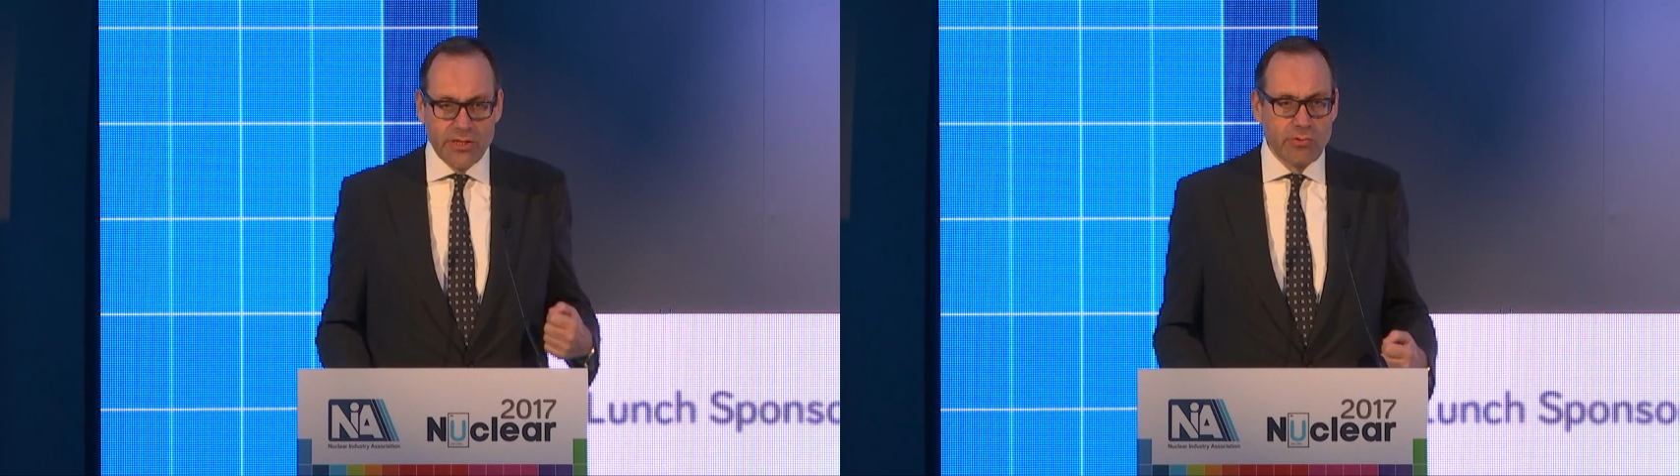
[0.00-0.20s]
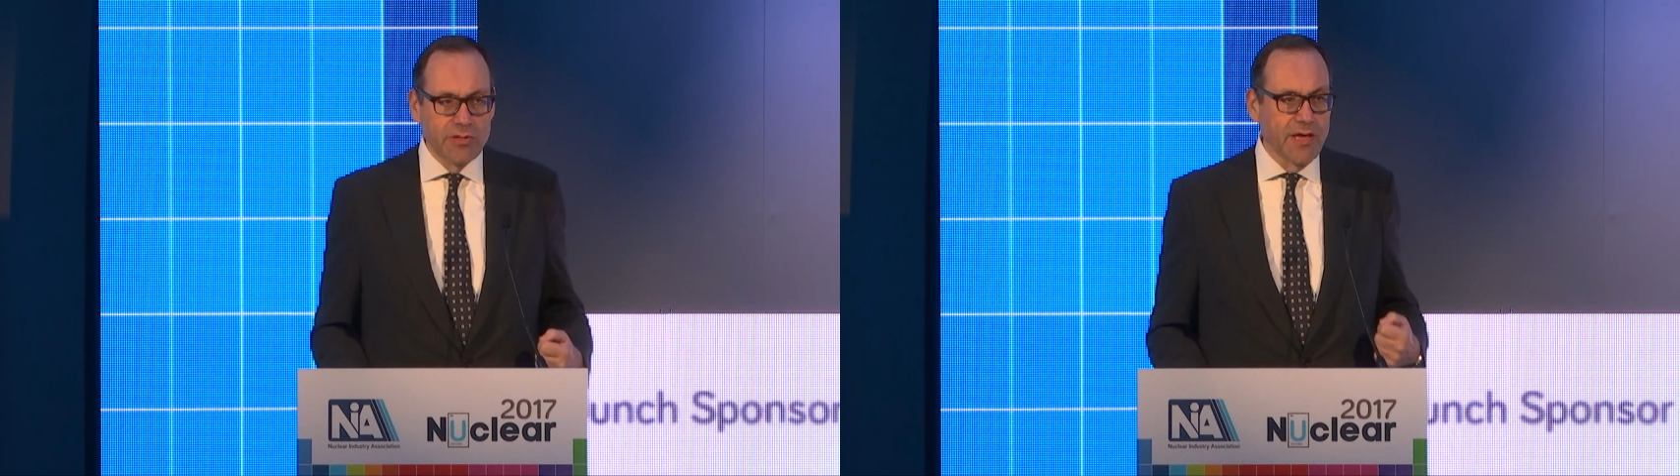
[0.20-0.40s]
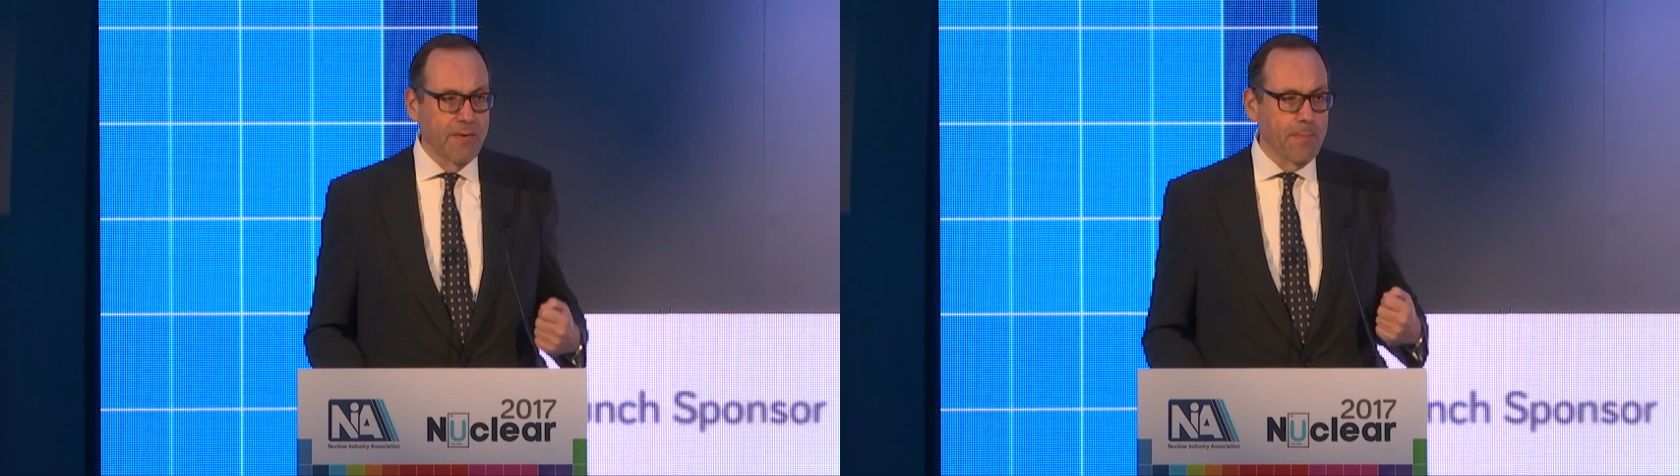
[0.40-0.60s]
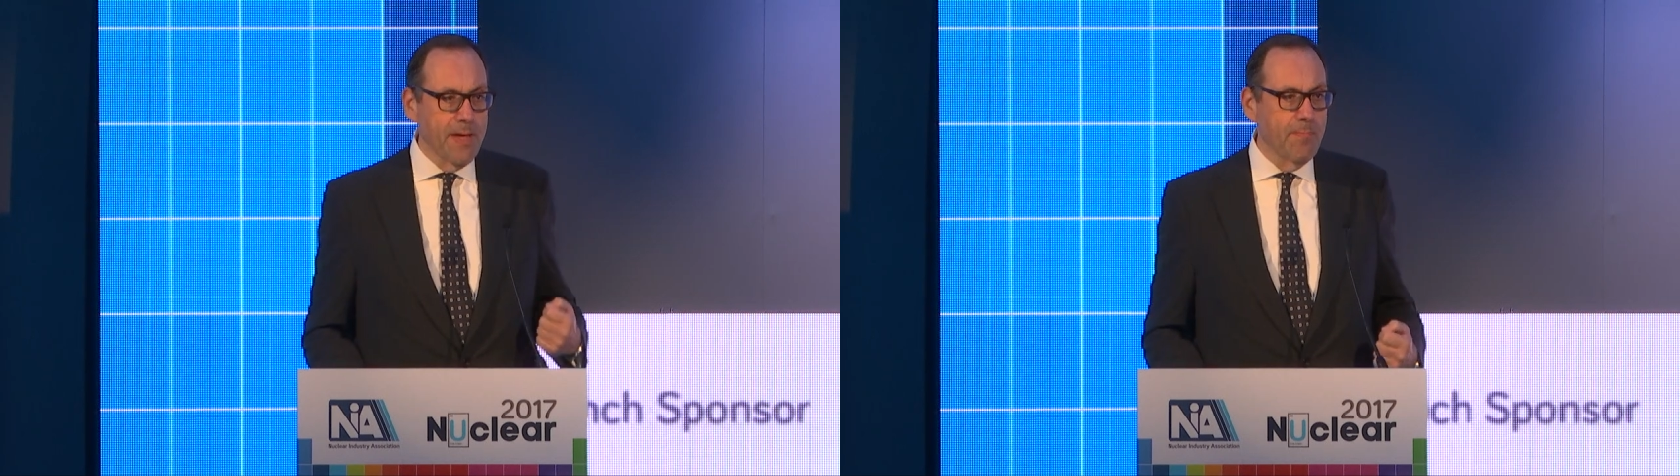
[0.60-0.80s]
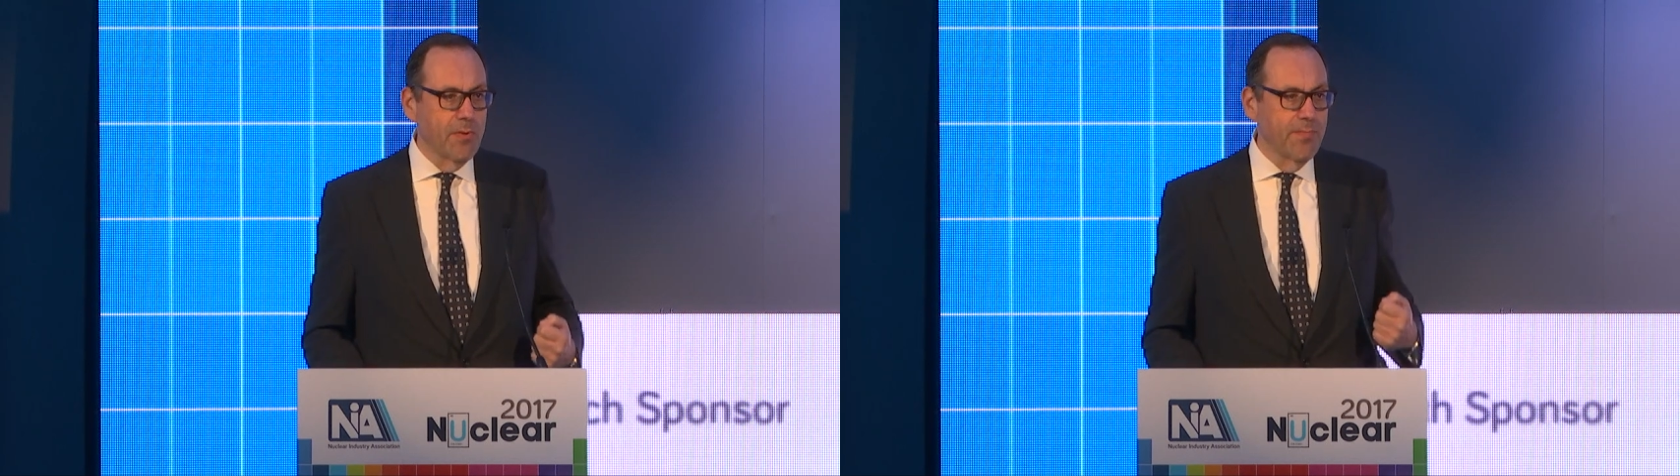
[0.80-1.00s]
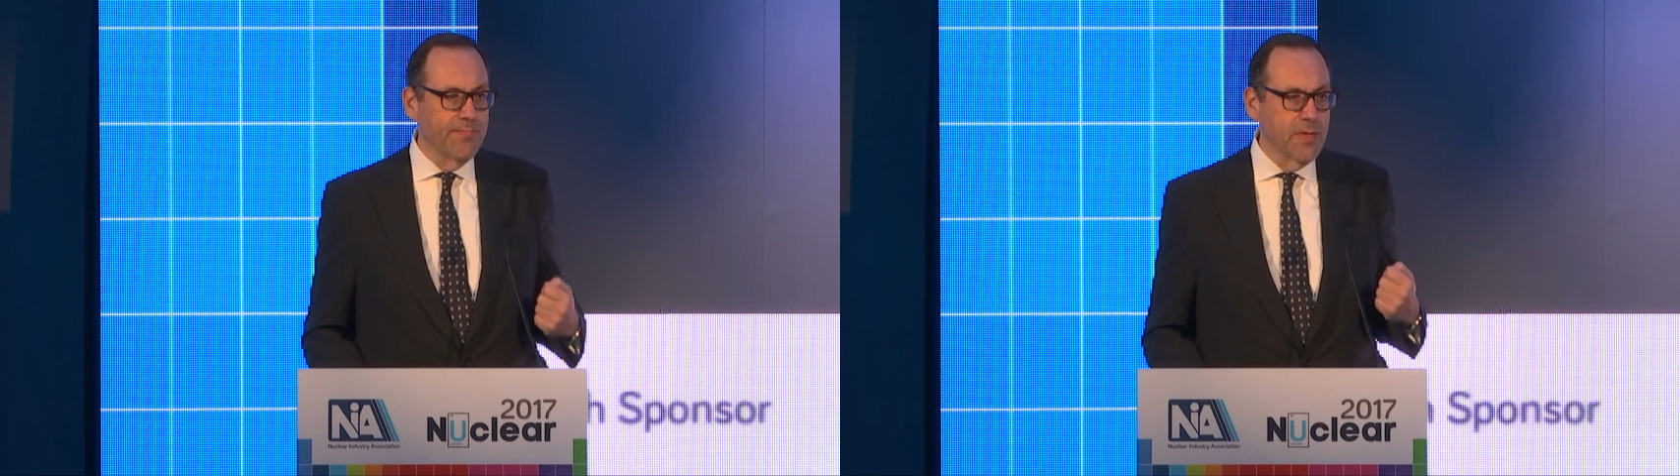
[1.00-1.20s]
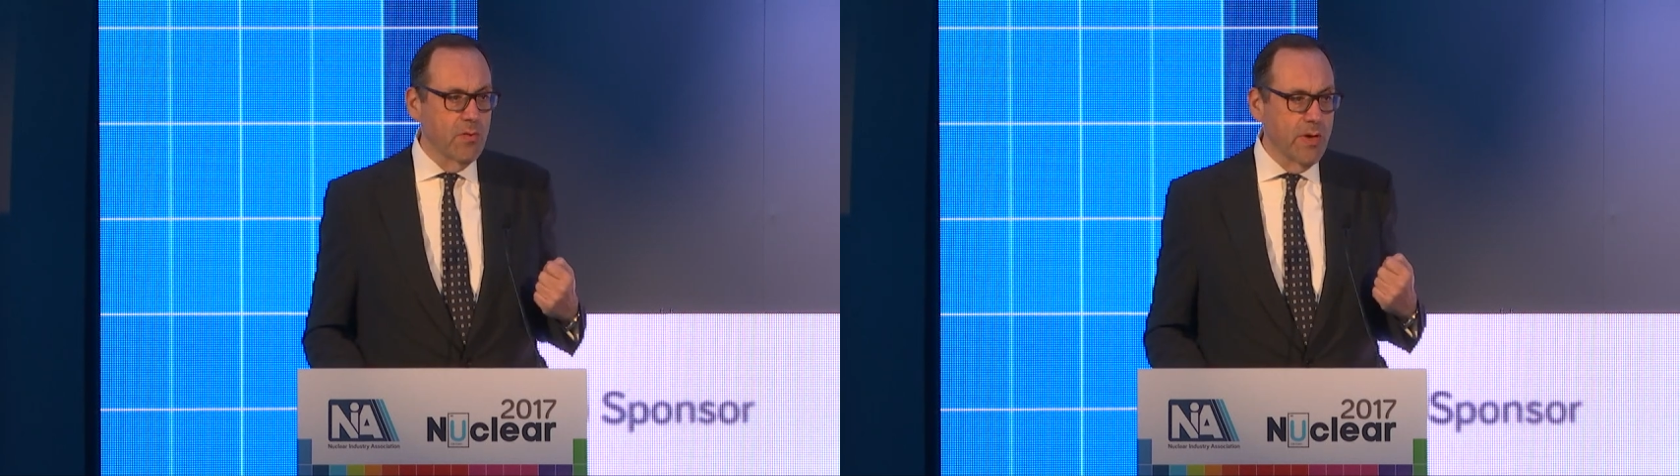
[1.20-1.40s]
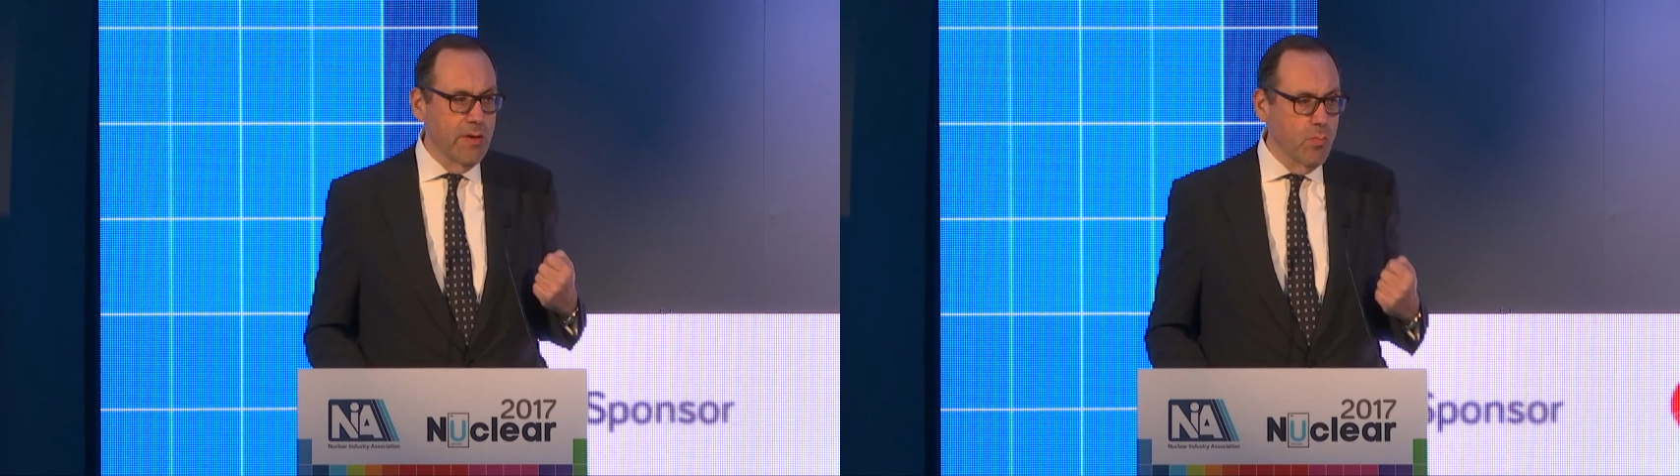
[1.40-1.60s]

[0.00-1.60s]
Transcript: do think people, it